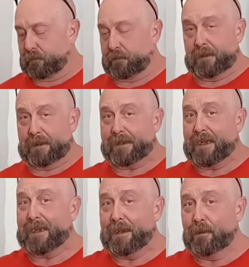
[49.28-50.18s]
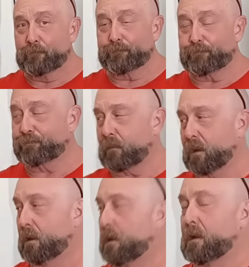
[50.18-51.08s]
you need a key.
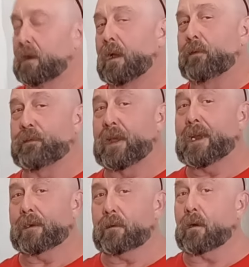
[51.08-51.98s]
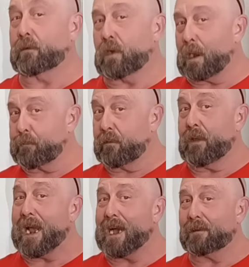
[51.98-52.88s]
Then on top of
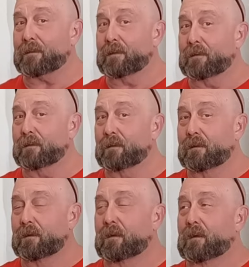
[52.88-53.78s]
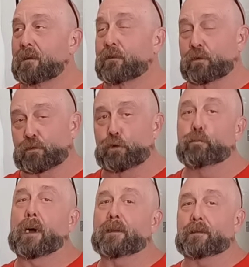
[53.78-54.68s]
that, there's two
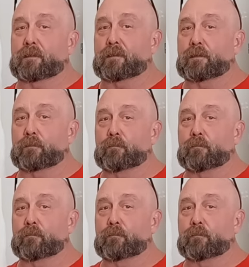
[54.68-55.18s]
buttons.